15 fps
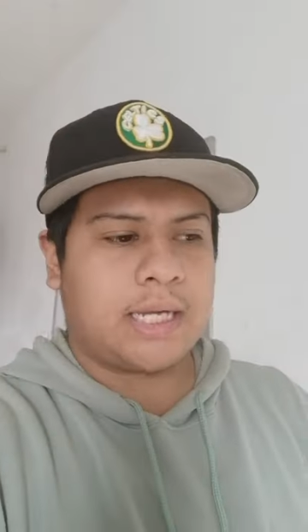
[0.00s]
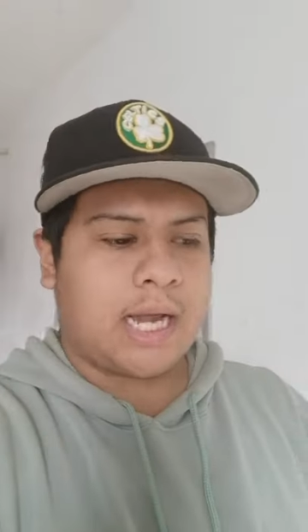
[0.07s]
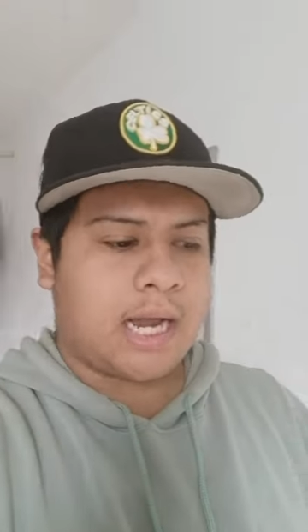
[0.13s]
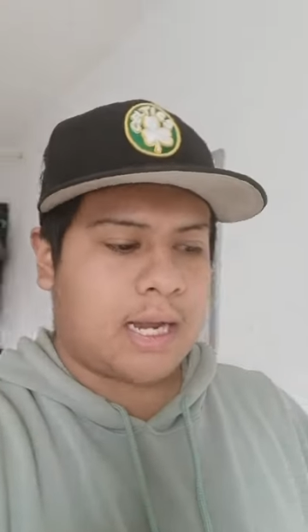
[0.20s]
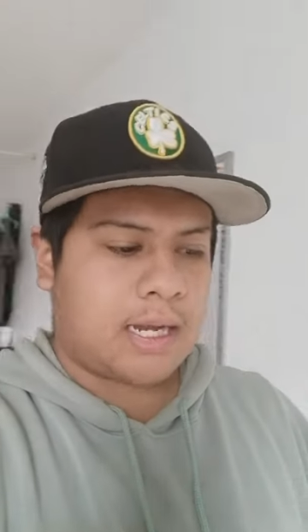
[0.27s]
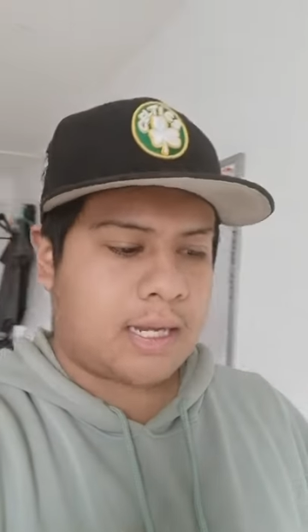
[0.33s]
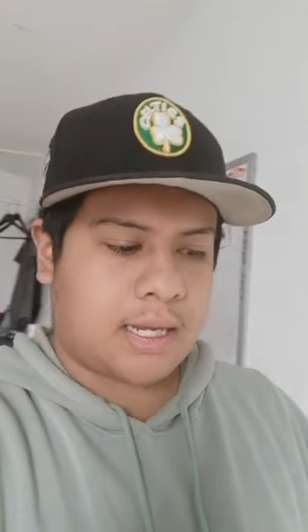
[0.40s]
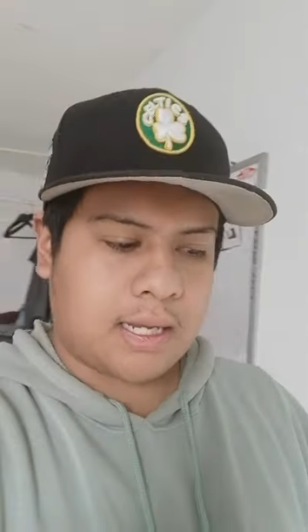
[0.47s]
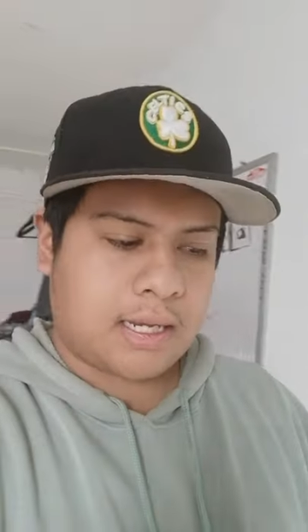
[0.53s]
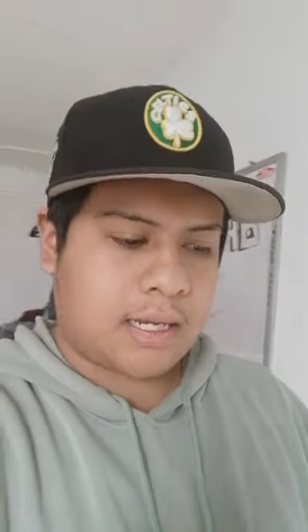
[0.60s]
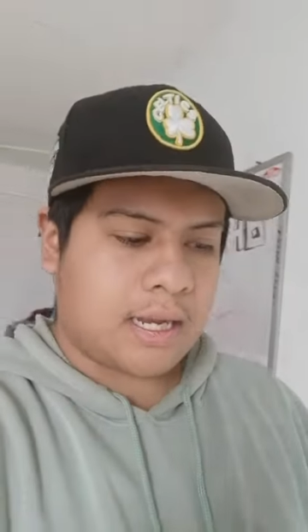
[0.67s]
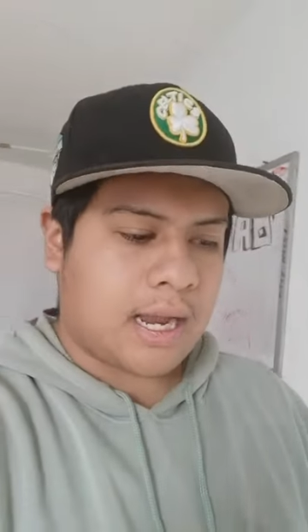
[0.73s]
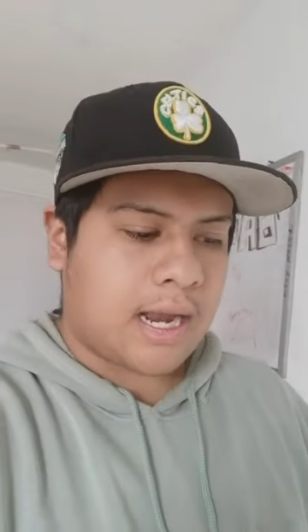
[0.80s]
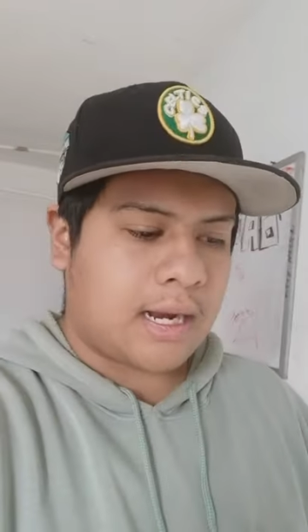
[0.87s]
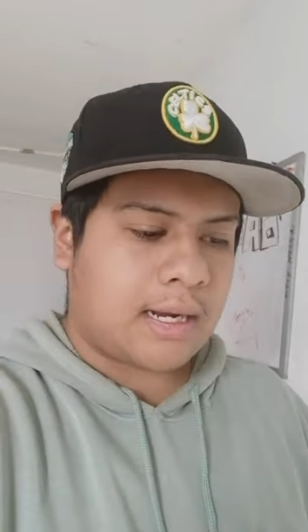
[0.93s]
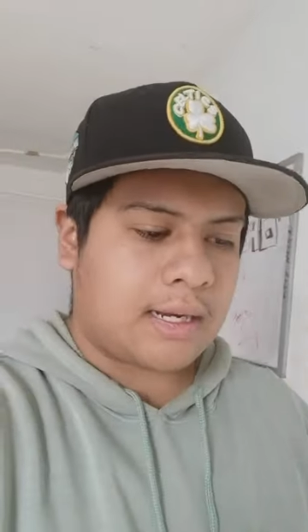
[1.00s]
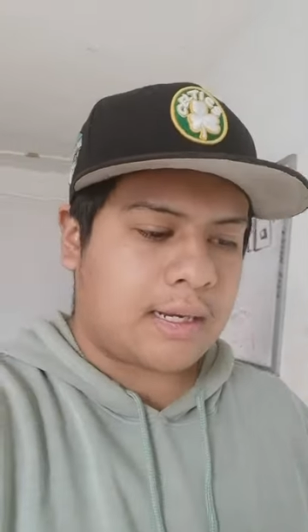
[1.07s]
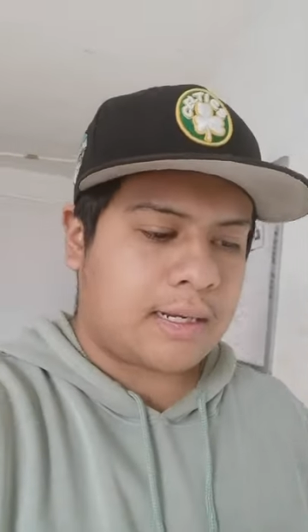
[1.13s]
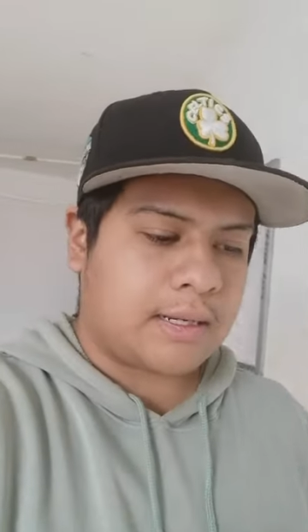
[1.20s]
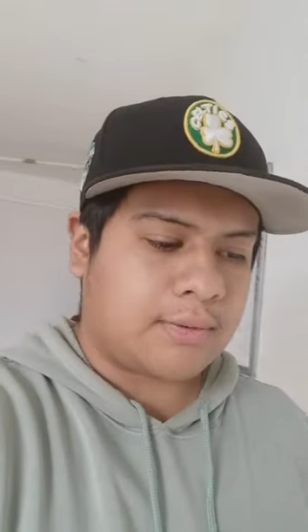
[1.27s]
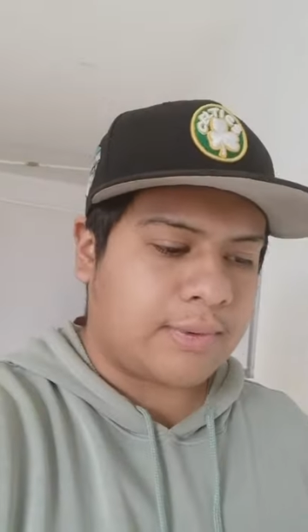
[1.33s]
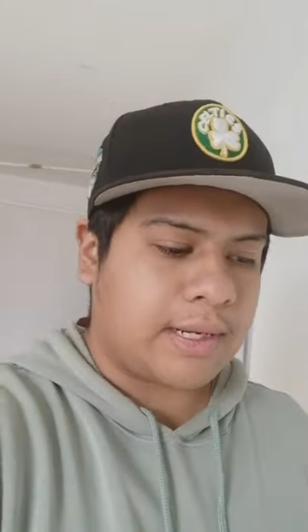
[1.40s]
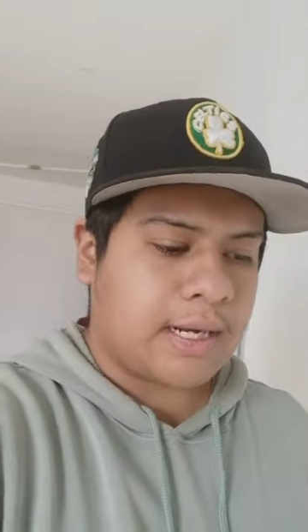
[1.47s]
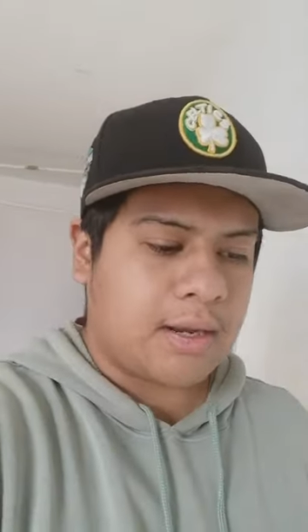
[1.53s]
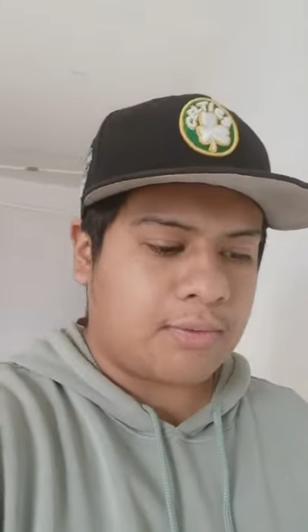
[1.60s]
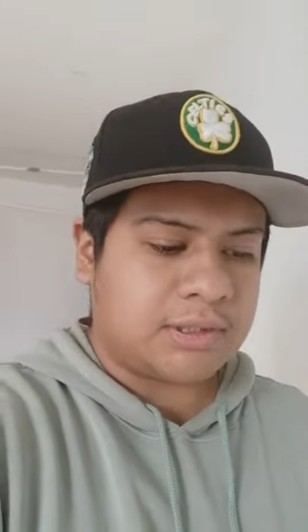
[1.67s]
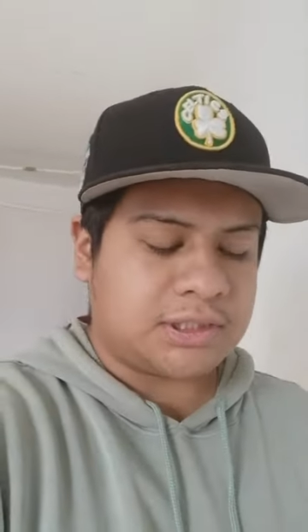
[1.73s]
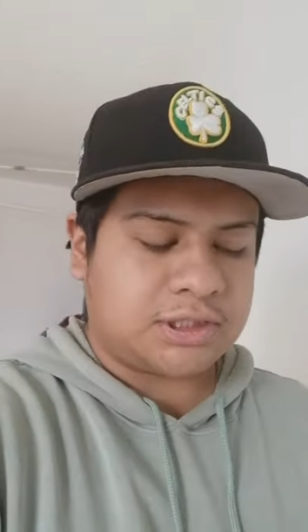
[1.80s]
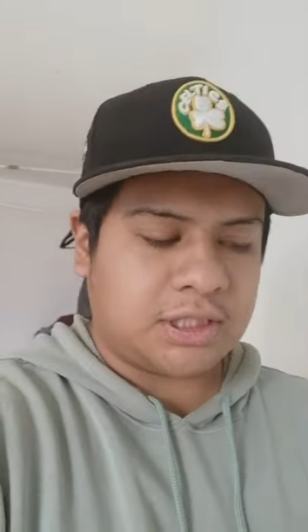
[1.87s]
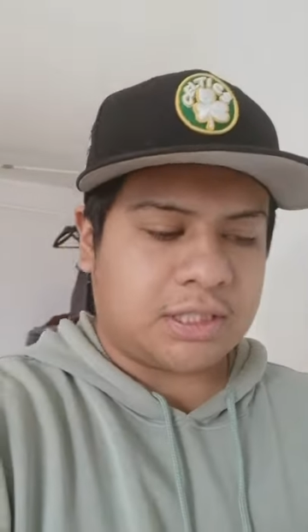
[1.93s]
I uh, when I was